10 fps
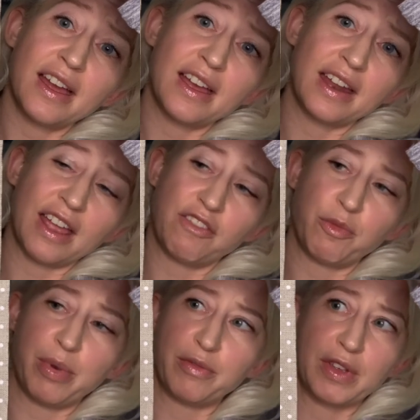And I have the
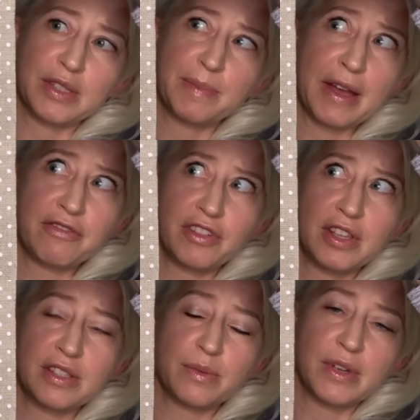perfect spot for
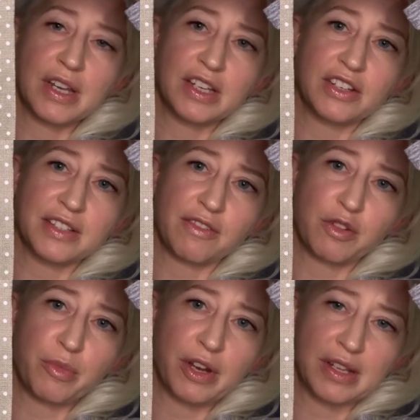this one. I just have to
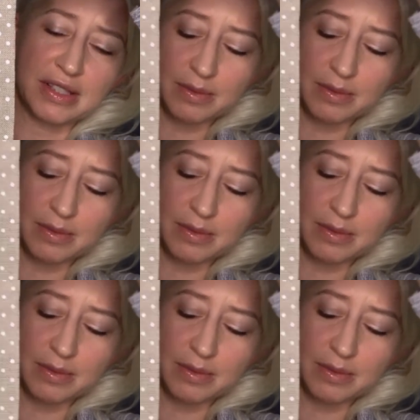put on some